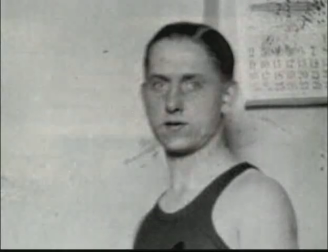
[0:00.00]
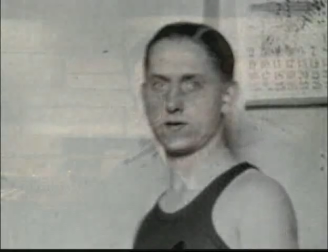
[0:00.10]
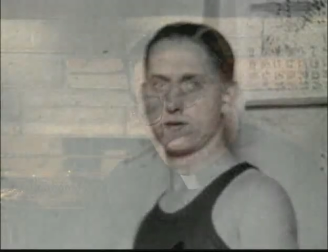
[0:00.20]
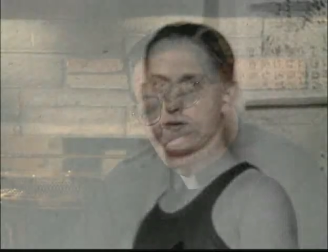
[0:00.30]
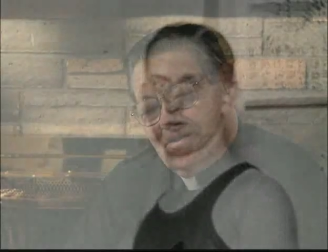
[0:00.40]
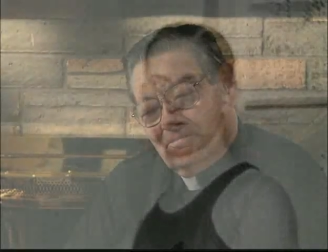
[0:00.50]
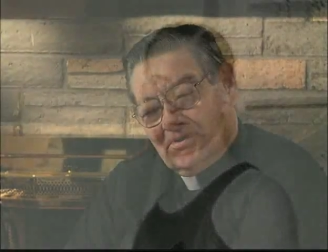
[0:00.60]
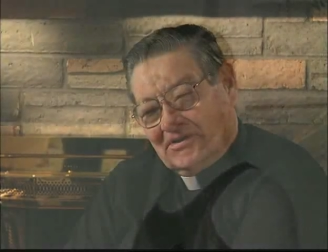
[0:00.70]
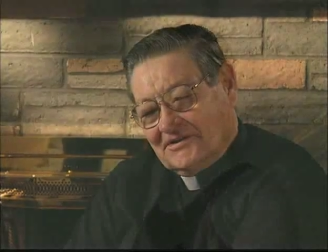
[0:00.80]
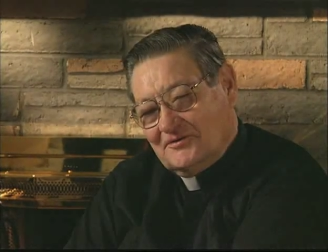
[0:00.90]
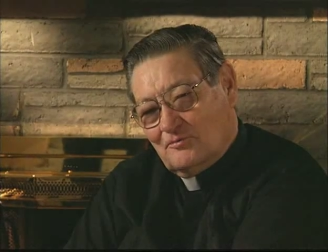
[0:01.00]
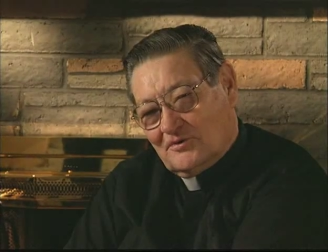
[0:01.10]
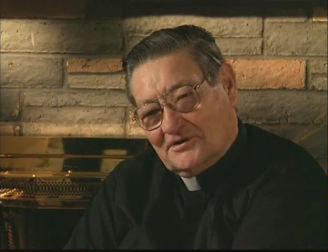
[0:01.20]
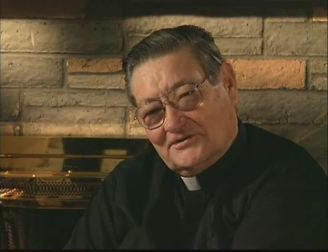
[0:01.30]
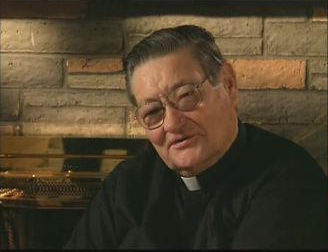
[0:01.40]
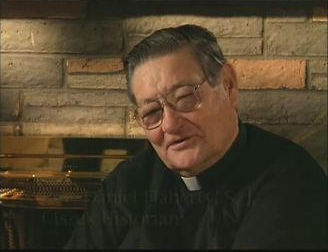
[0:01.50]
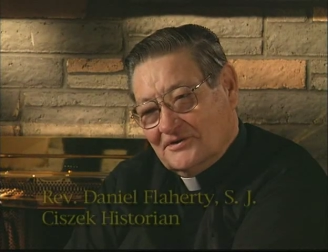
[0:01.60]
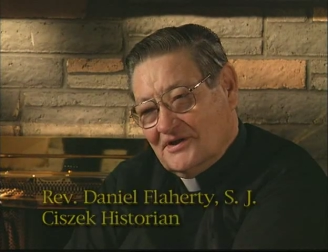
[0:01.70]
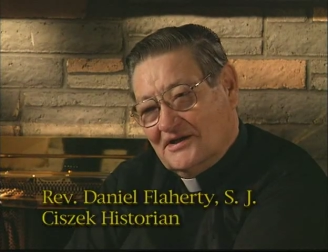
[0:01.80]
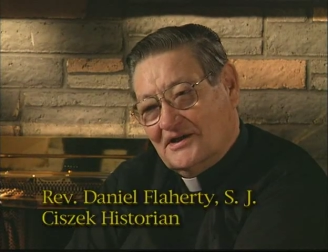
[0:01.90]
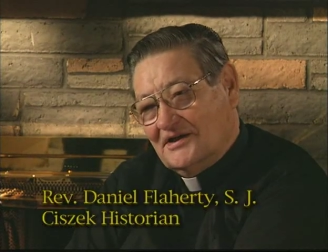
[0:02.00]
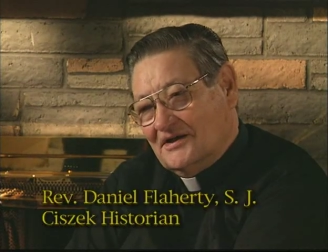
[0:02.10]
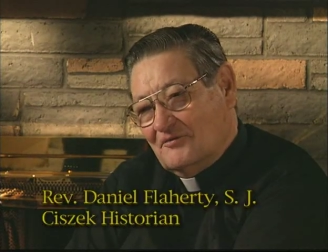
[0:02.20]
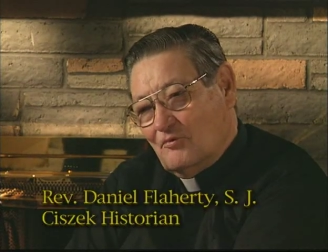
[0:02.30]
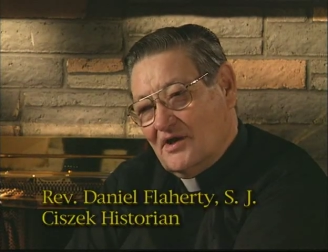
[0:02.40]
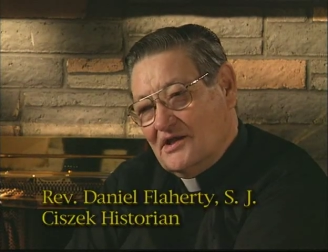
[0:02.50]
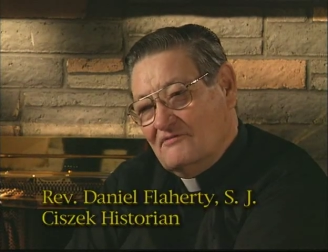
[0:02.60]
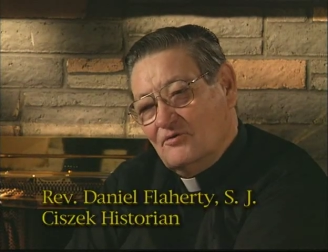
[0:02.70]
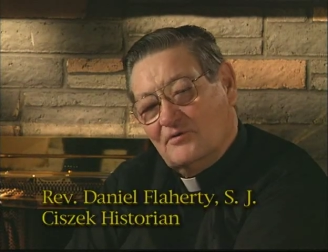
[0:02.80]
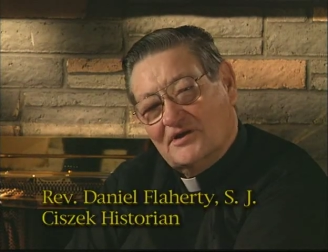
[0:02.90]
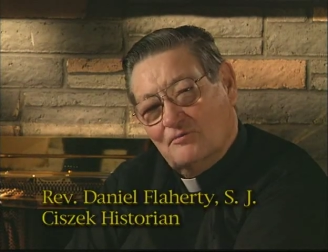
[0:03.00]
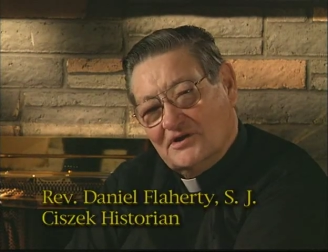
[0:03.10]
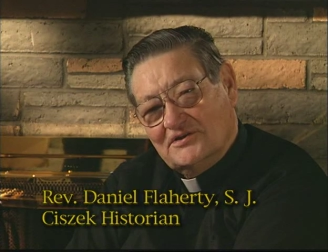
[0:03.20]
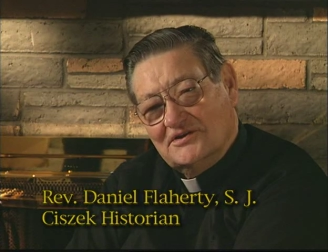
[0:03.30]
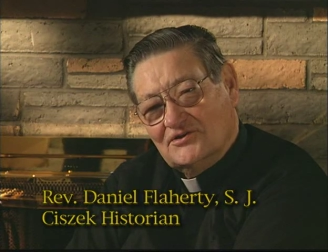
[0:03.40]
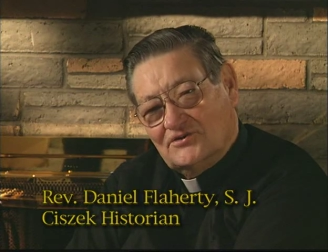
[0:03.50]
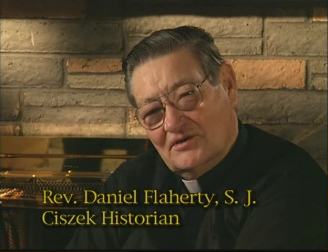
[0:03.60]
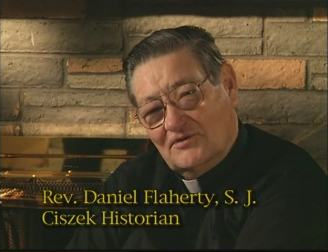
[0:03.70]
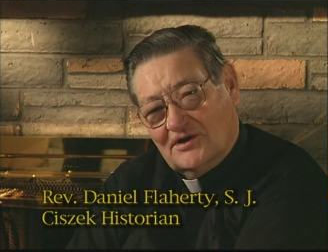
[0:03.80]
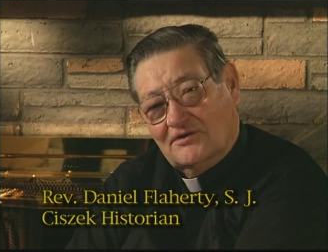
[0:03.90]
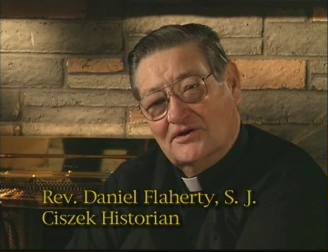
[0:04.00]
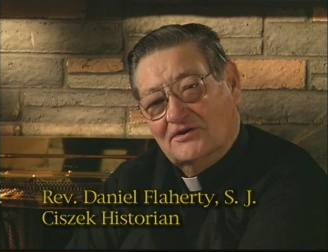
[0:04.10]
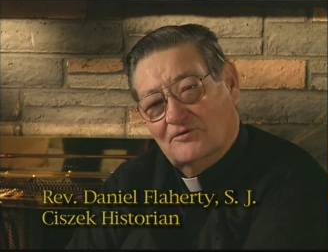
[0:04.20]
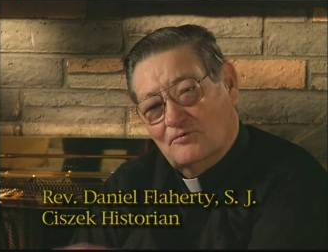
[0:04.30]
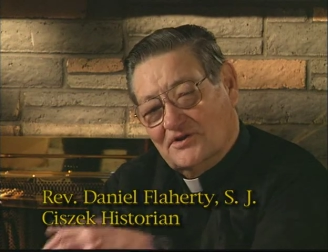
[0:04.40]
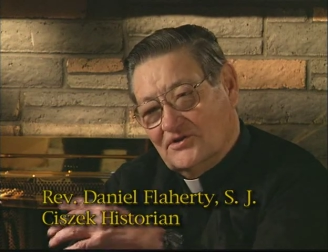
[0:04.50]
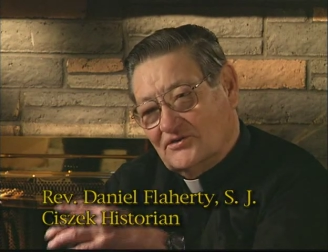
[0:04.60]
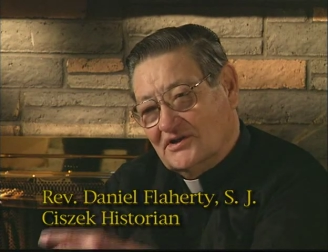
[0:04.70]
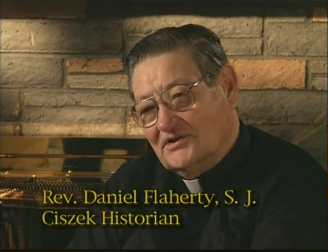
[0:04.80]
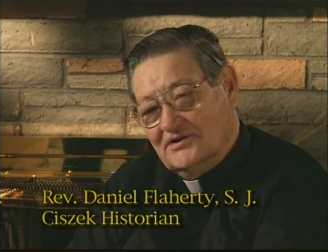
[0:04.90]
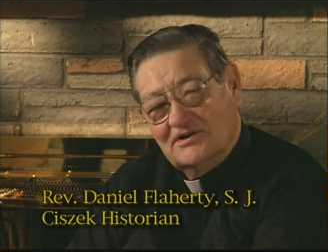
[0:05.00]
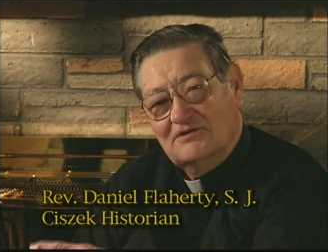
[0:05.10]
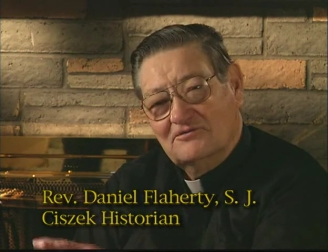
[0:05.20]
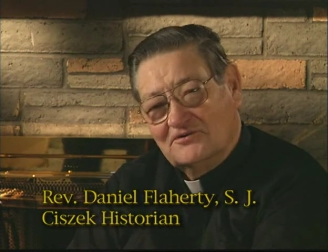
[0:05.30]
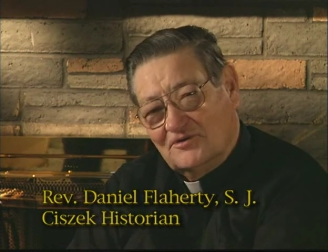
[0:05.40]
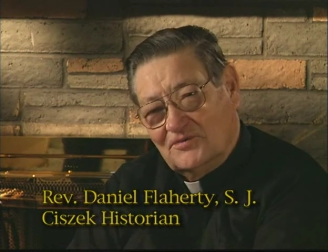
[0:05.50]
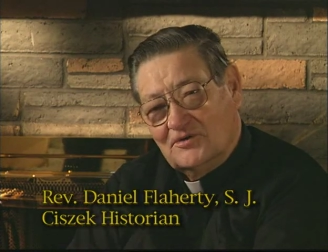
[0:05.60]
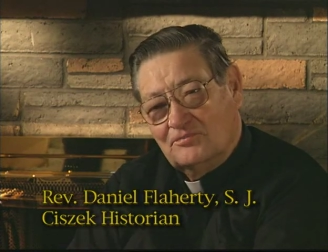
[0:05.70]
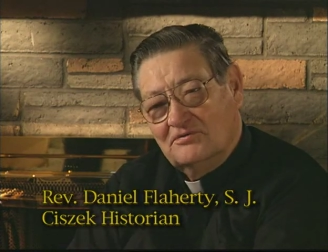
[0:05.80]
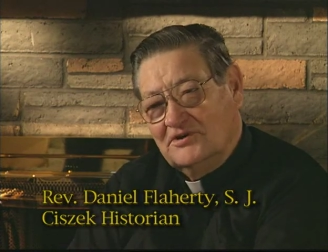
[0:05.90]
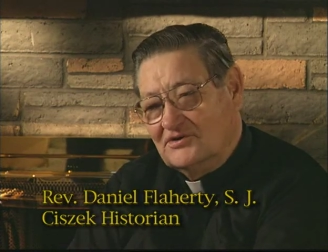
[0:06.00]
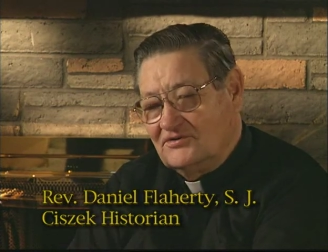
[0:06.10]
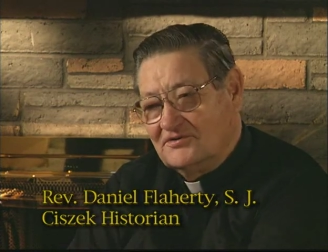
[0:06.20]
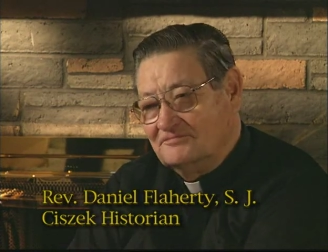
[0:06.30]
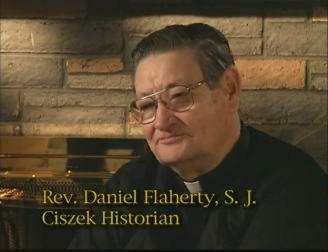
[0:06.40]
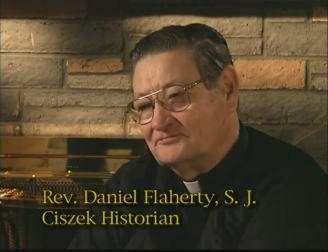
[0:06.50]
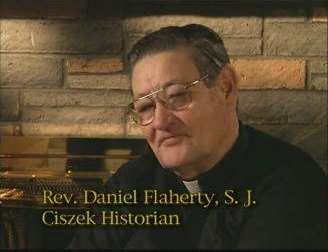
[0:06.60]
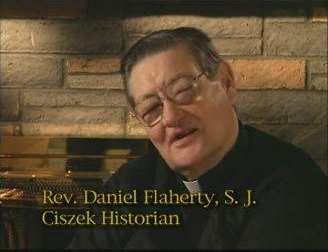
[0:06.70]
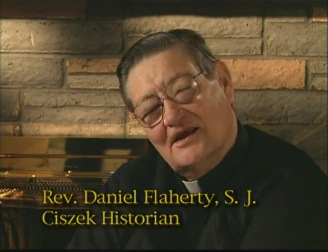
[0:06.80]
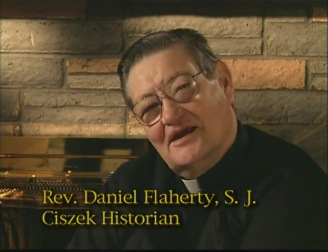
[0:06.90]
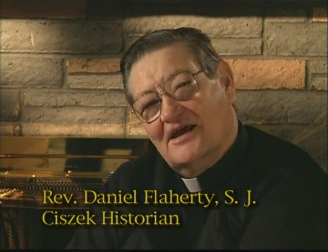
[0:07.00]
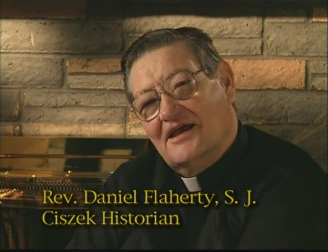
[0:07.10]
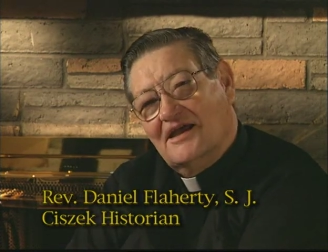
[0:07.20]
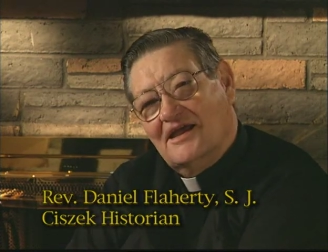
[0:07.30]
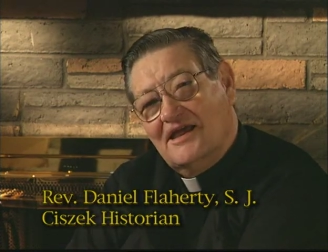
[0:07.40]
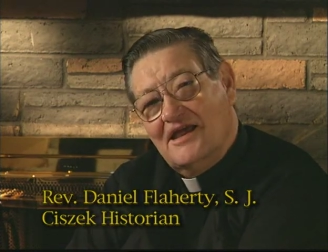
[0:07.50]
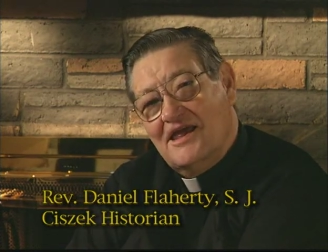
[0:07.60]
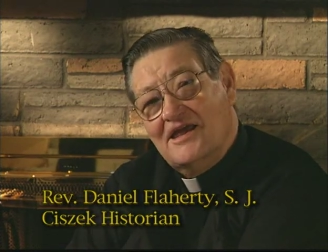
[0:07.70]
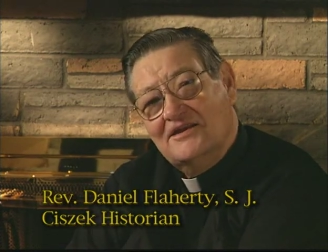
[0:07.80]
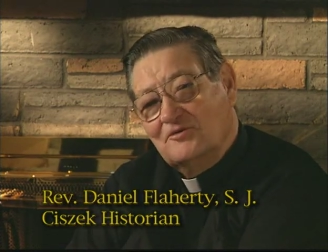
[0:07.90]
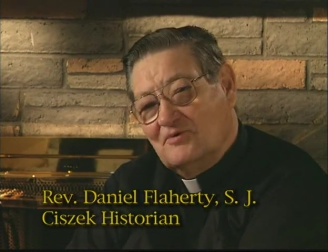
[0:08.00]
And typically Walter, even when he went to the seminary, you know, with this idea that he was going to be a priest, he didn't